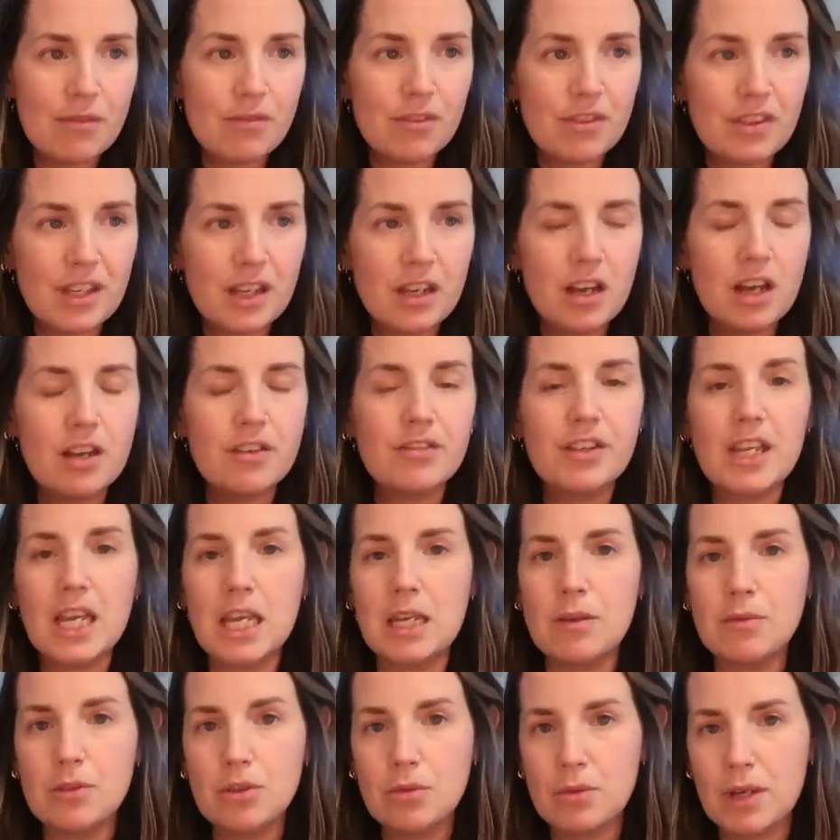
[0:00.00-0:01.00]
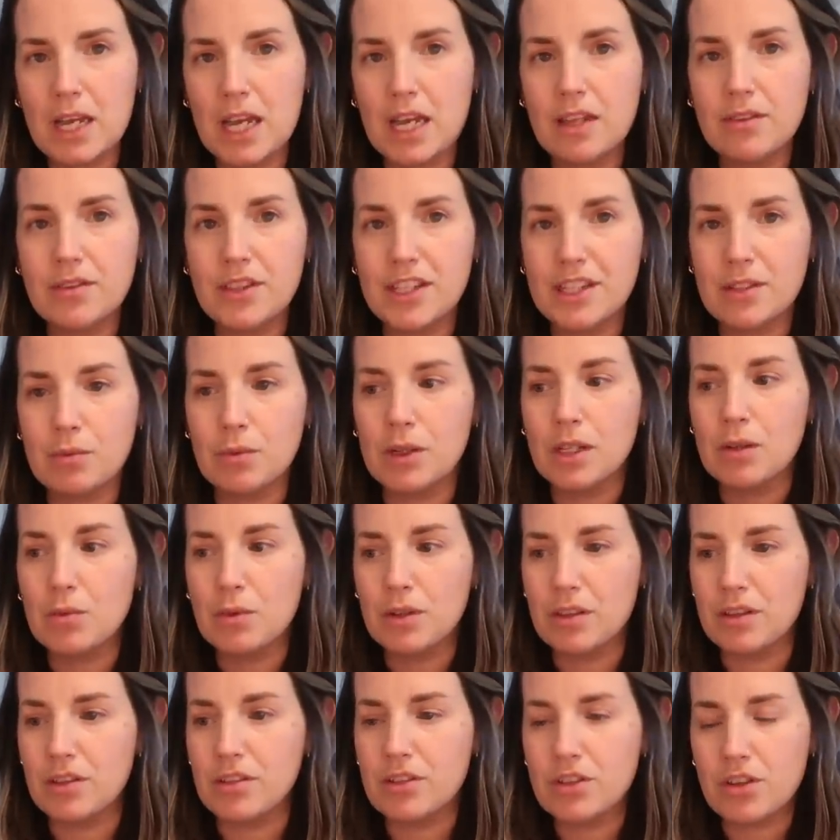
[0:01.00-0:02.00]
everything kind of came to a head this
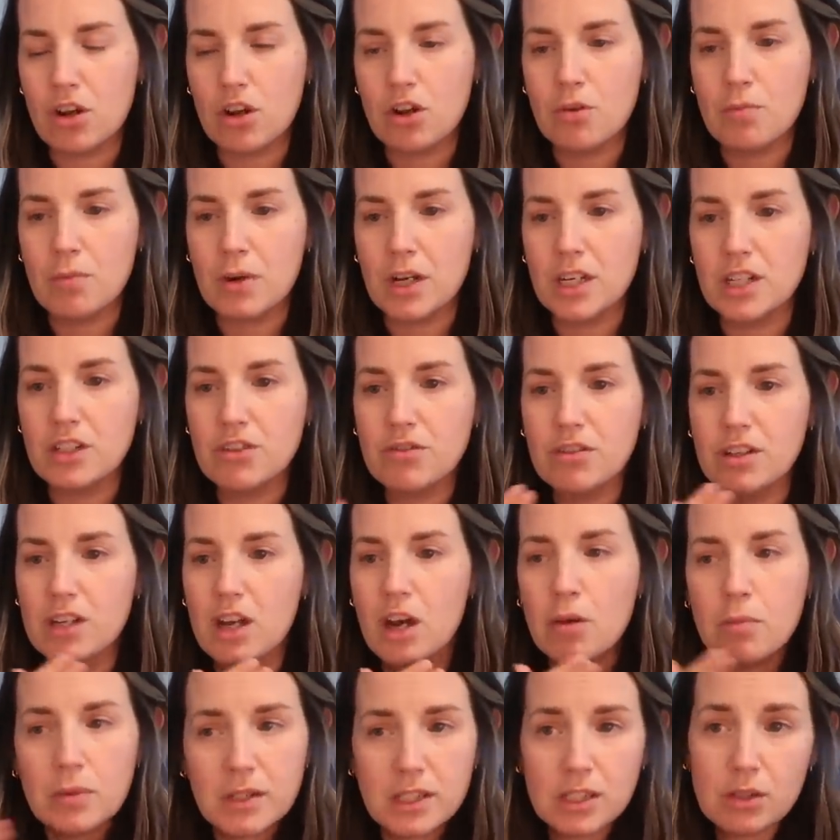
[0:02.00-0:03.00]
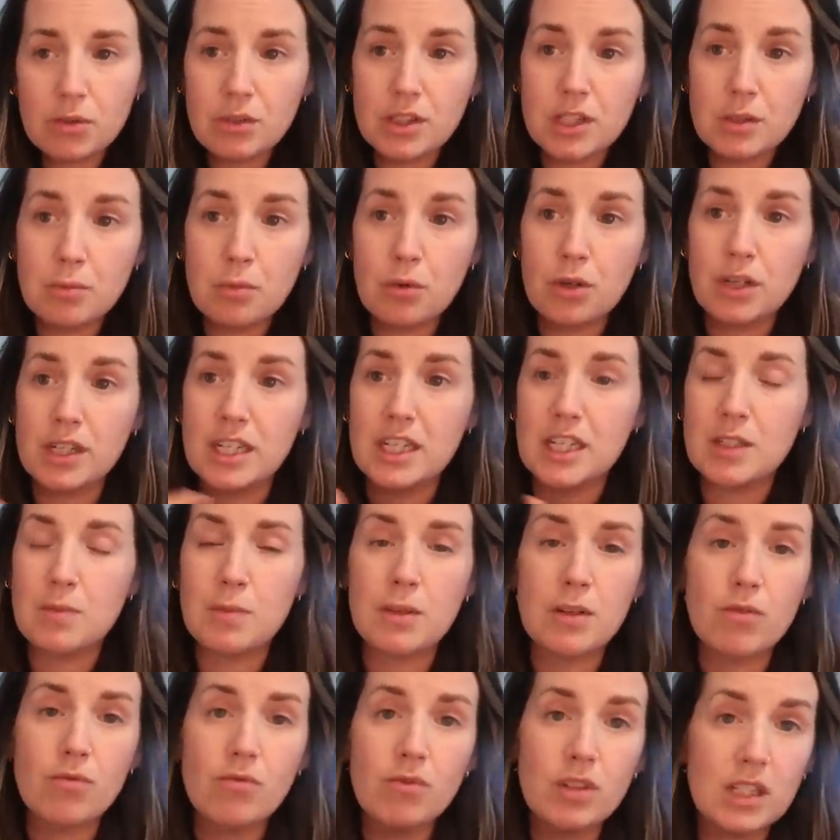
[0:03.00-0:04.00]
week with his childminder. And up until this point, it's
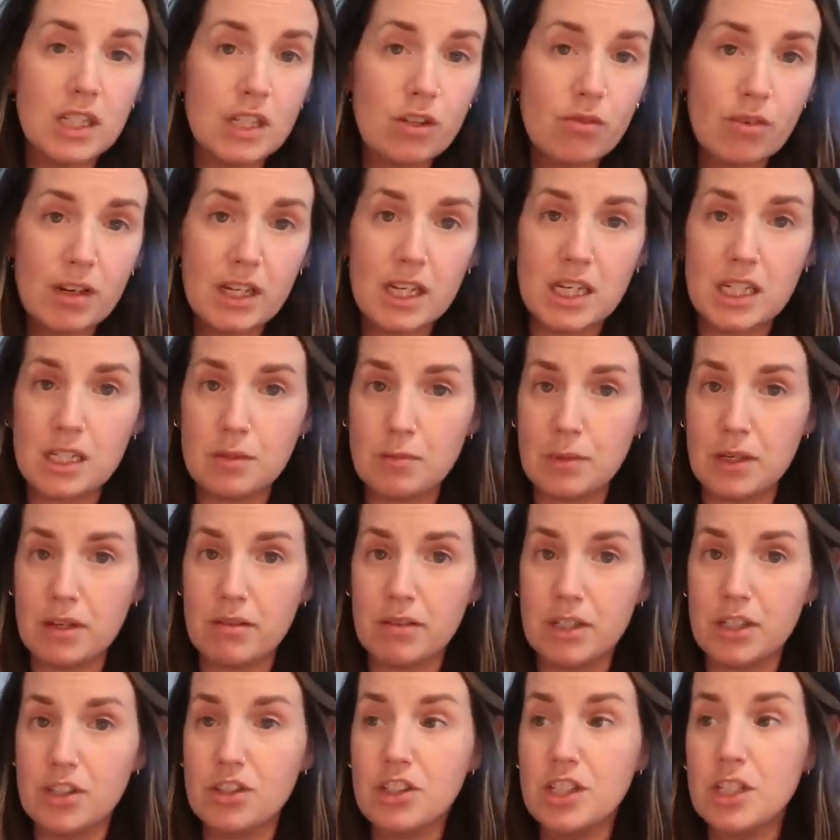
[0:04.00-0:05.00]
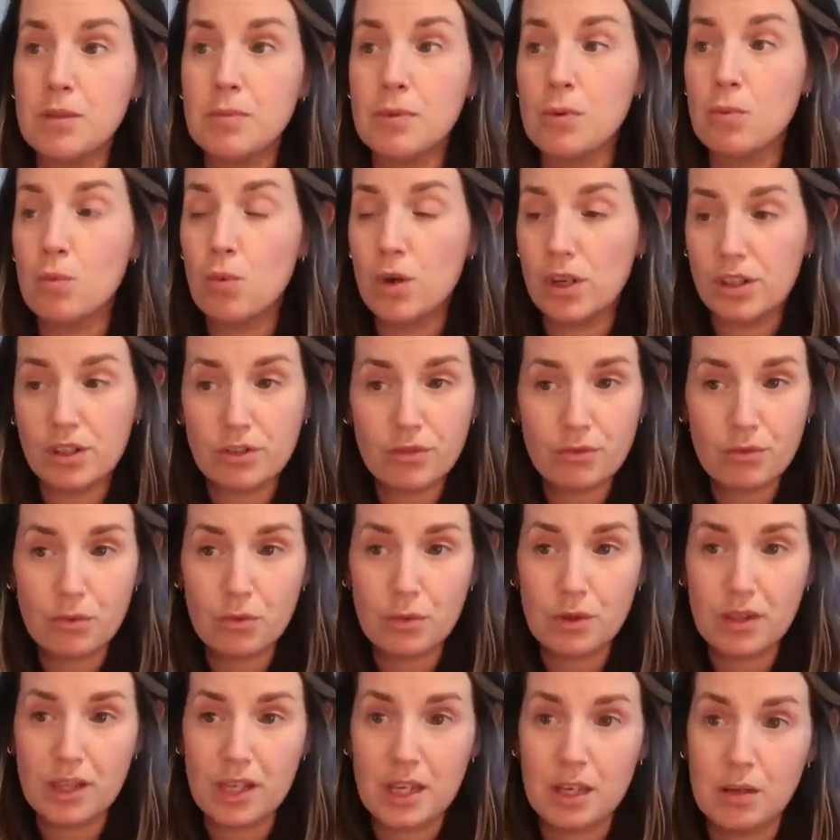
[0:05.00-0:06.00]
been a really great experience. She's been
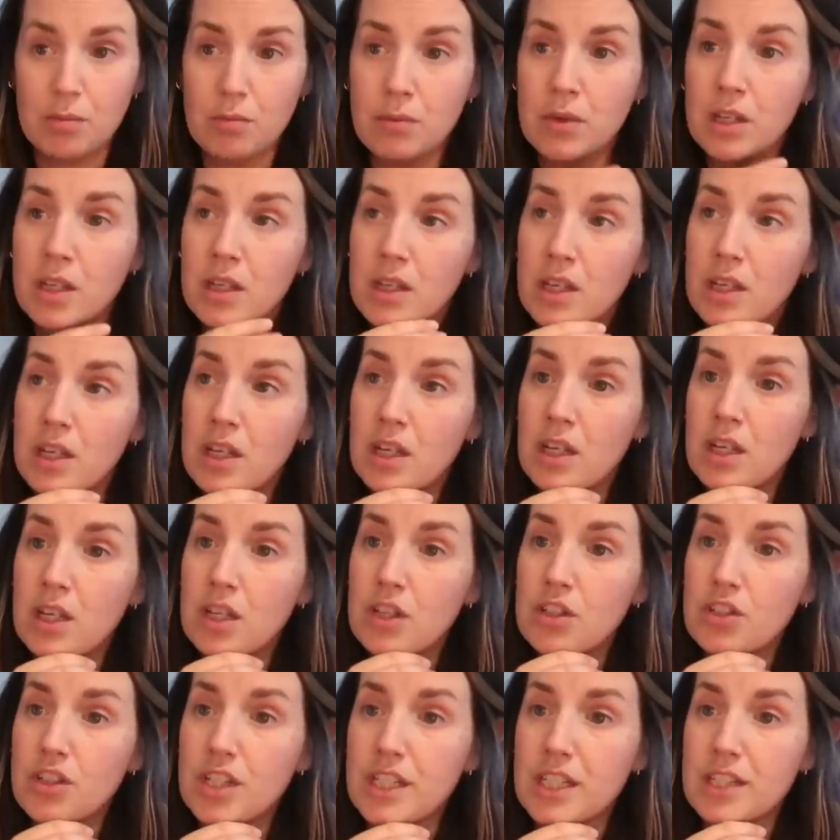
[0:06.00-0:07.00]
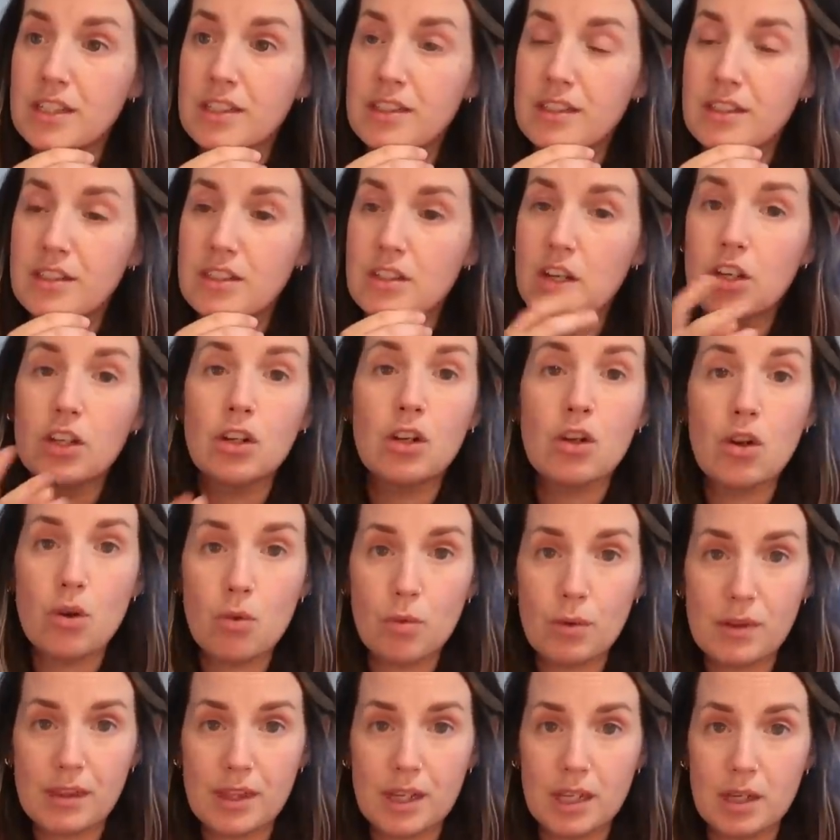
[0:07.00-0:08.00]
wonderful with him. She's done a
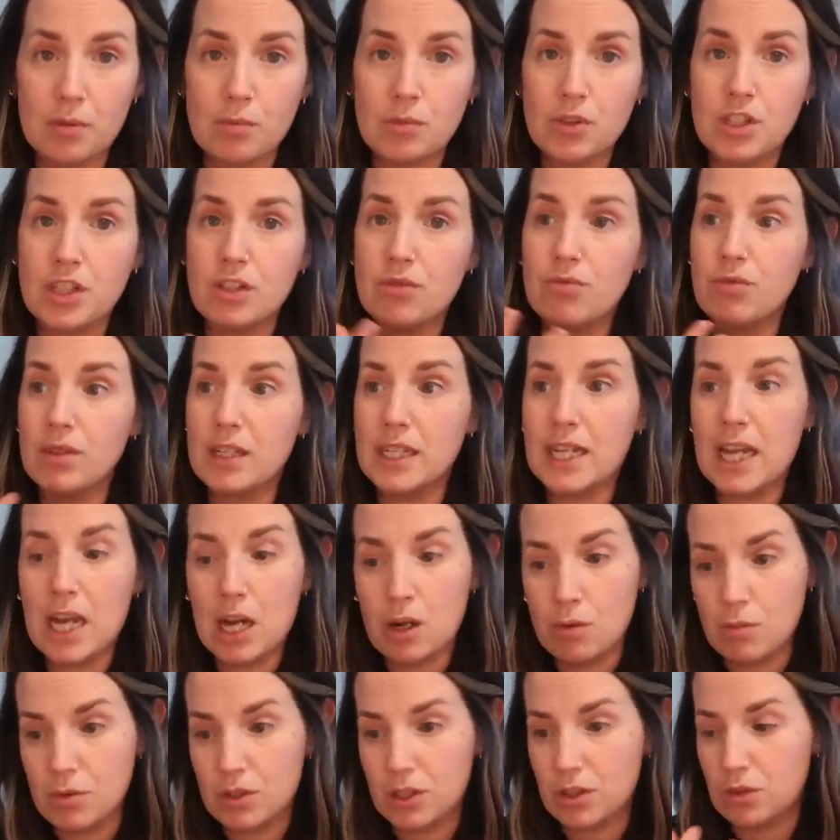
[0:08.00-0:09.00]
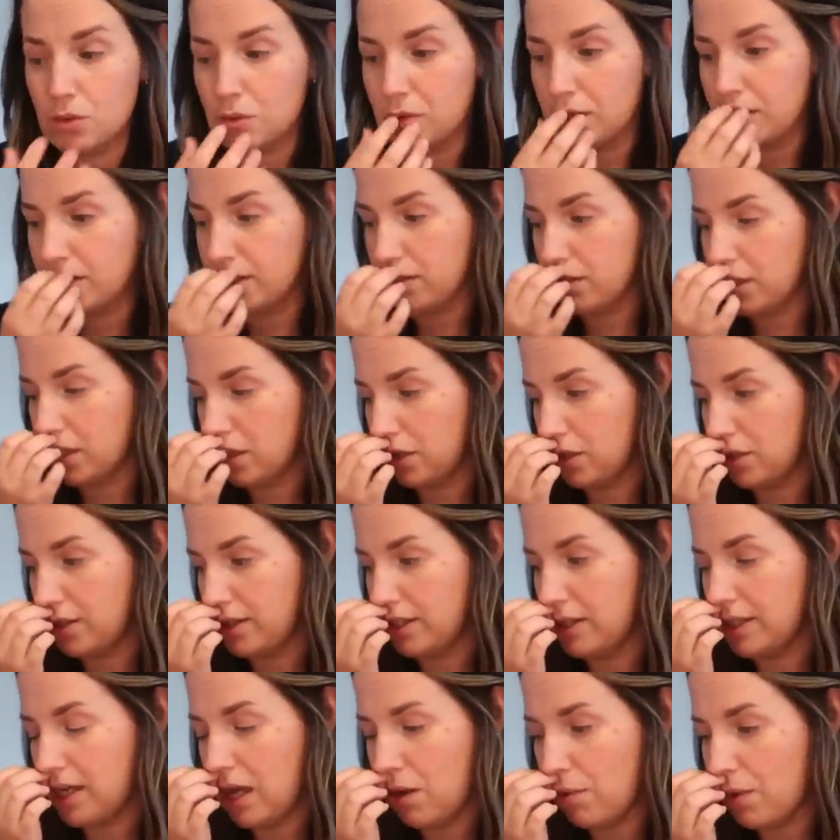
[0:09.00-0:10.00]
lot with him. She's really helped us with this
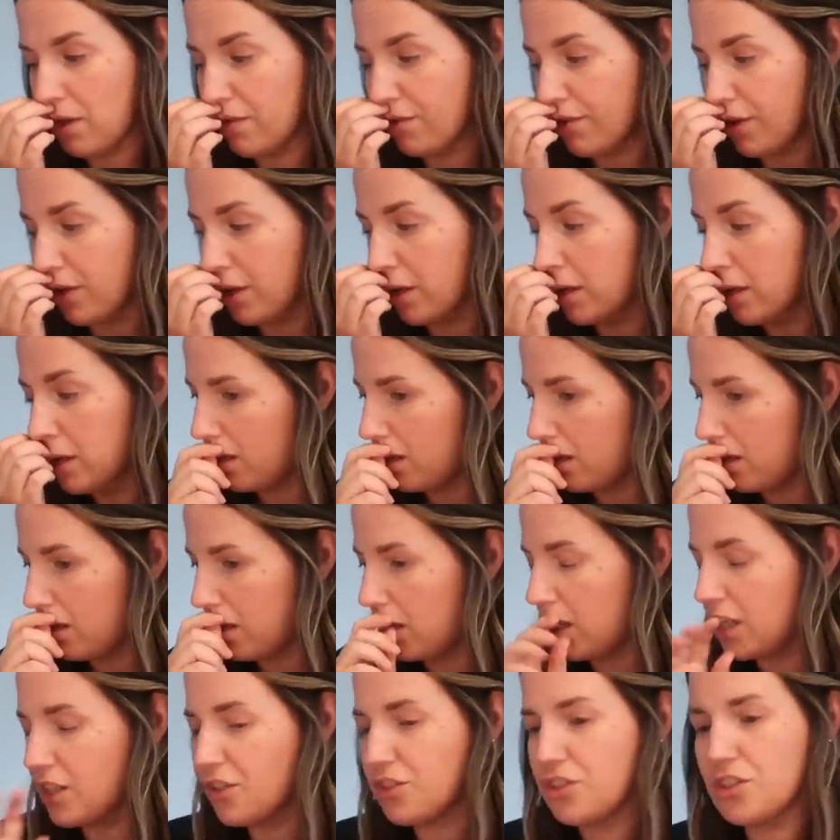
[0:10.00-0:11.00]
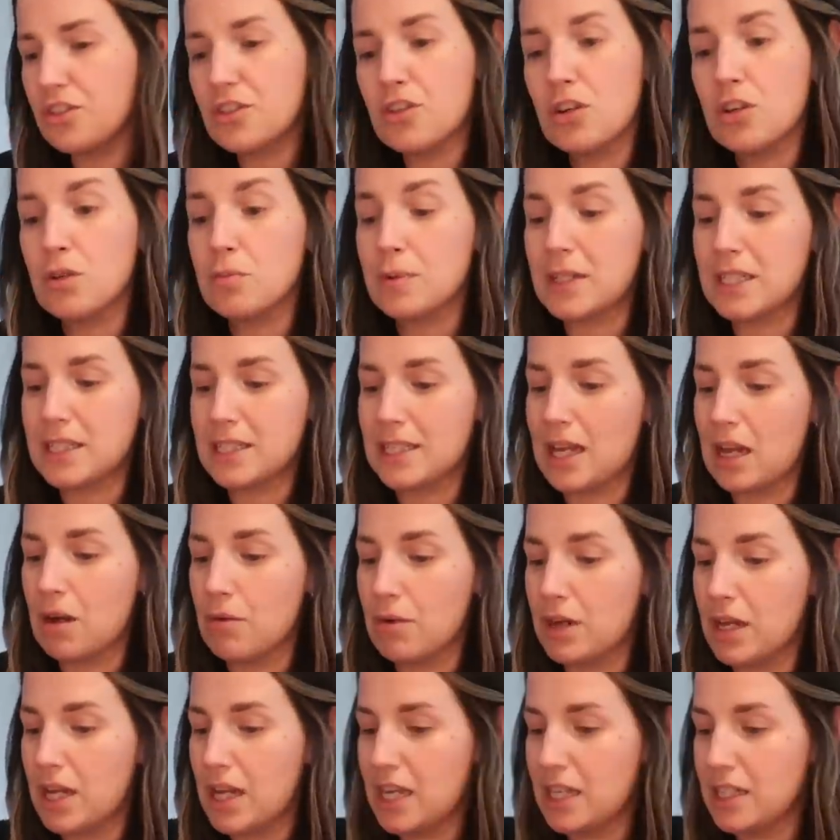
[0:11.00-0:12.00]
diagnosis. However, it's just gone a bit
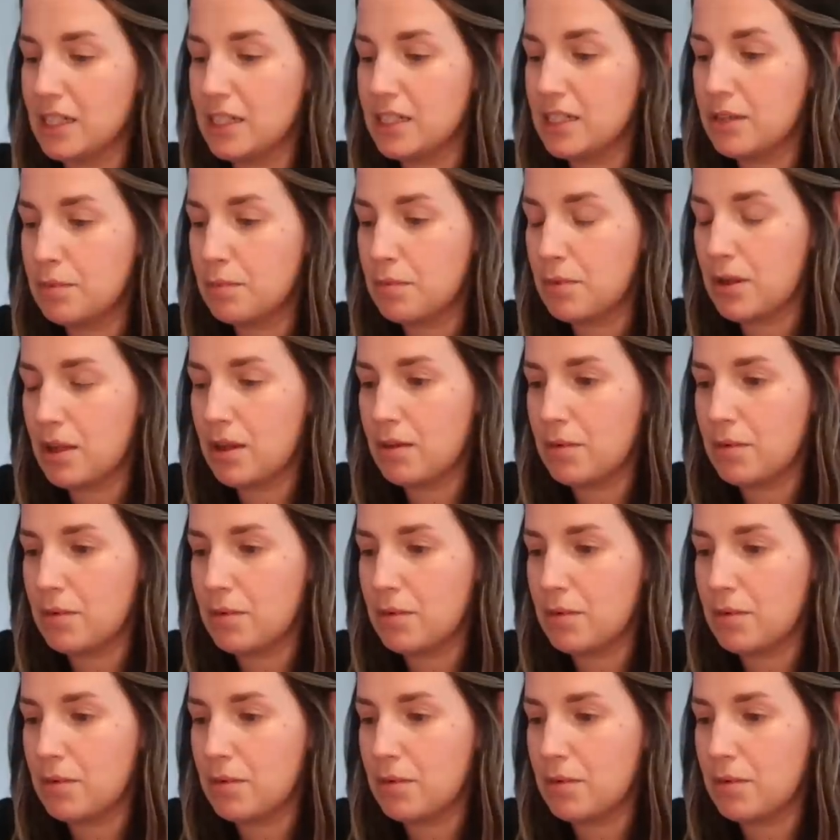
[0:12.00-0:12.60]
sour. And